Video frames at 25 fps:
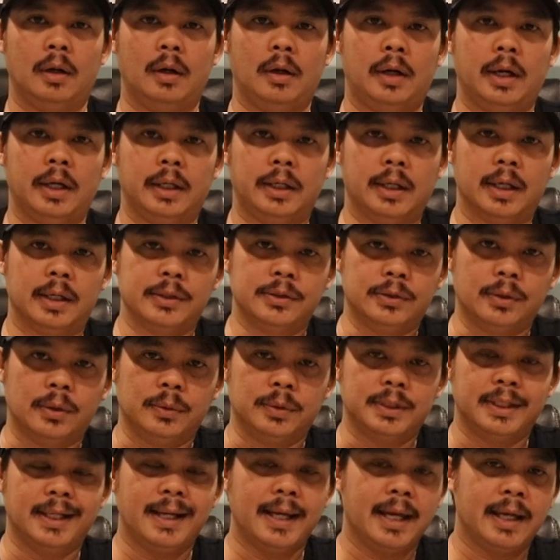All right guys,
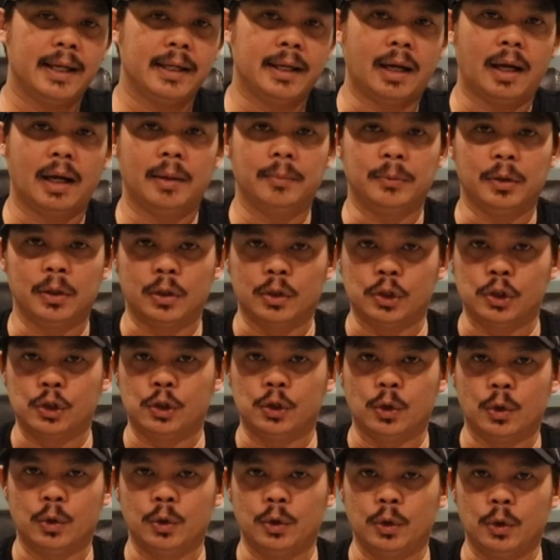so today I'm gonna
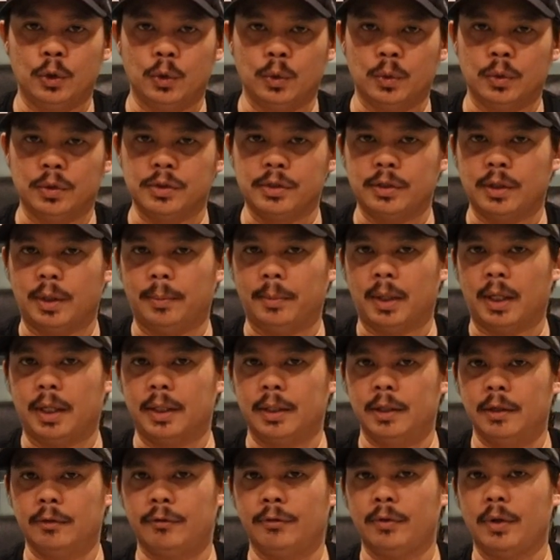show you some
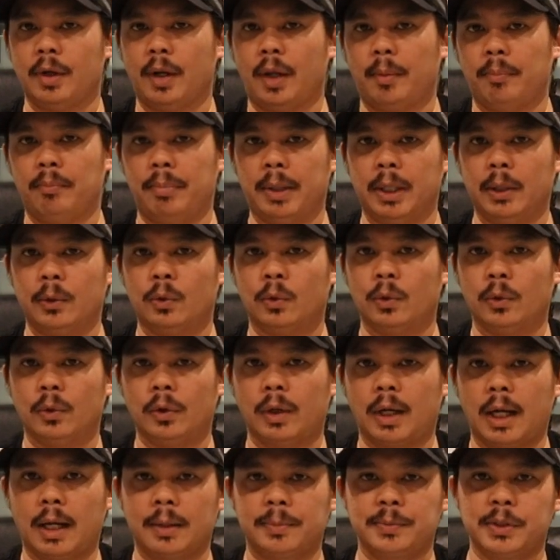different bait
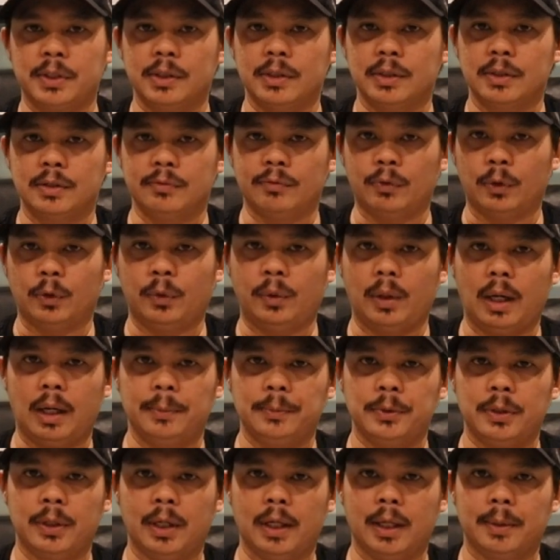holder options for
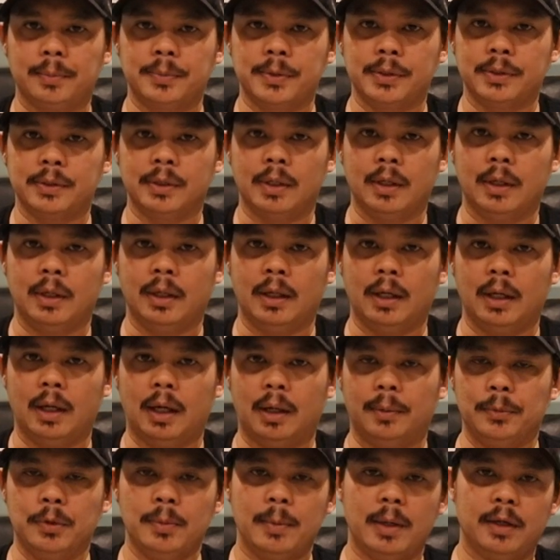crab traps.
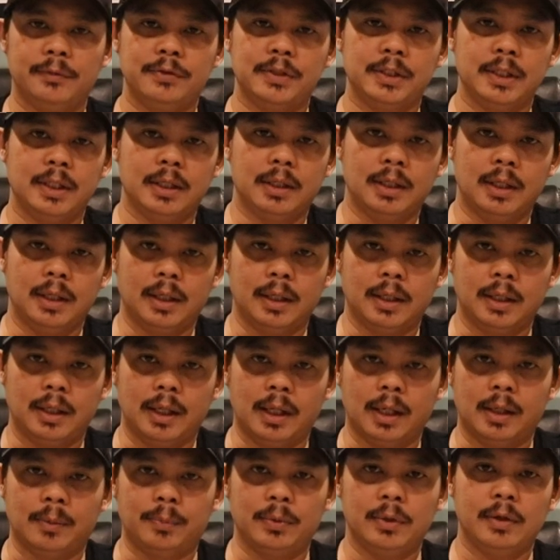You may have seen
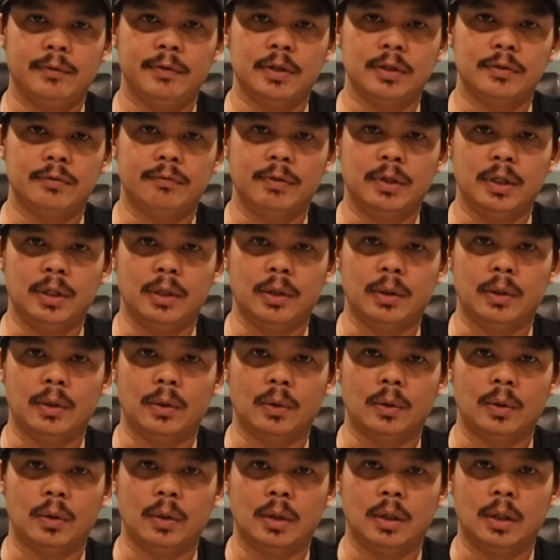in a previous
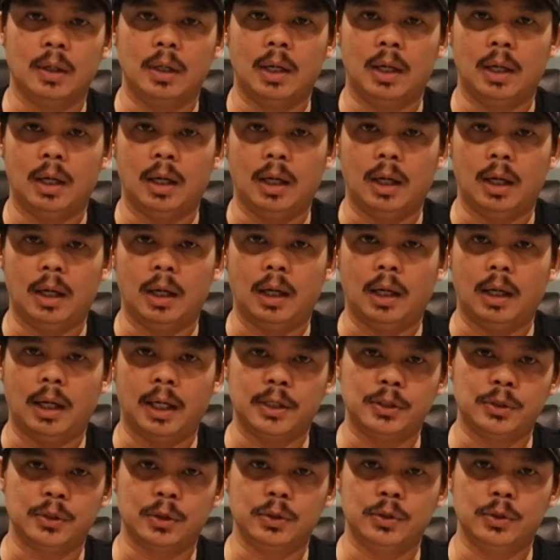video,
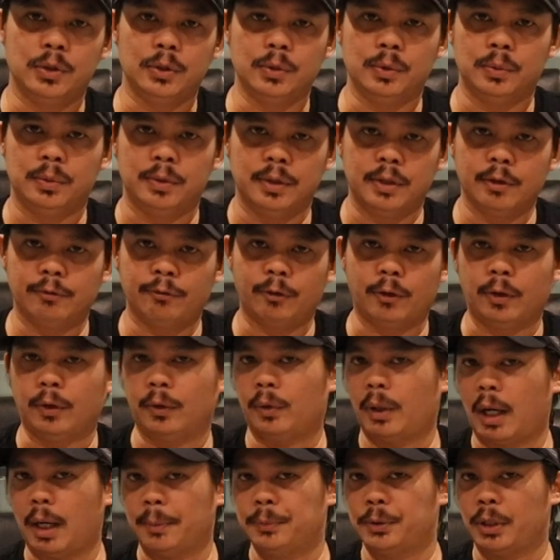I showed you
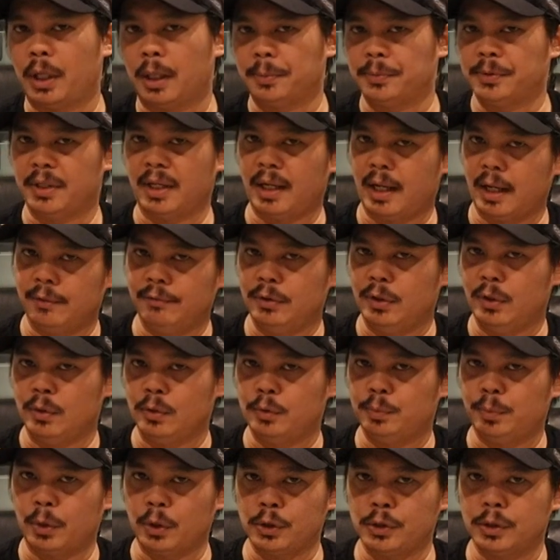different crab traps that I've
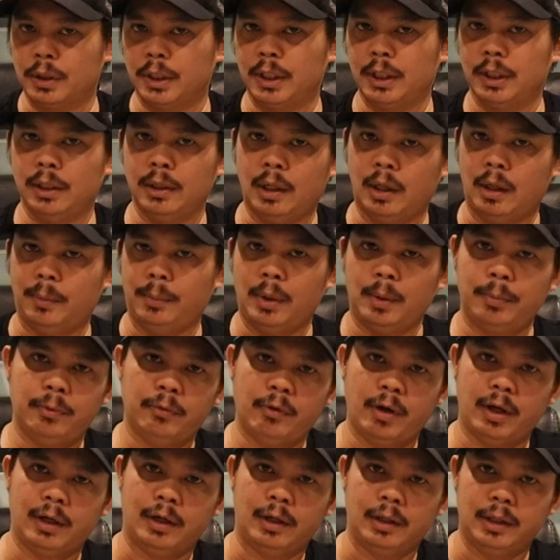used personally. I'll
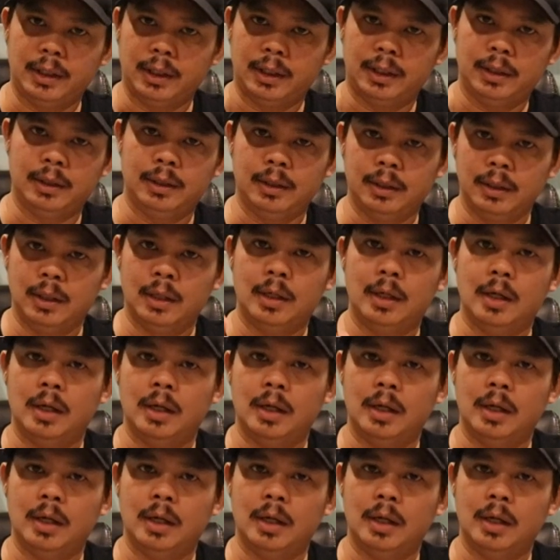provide a link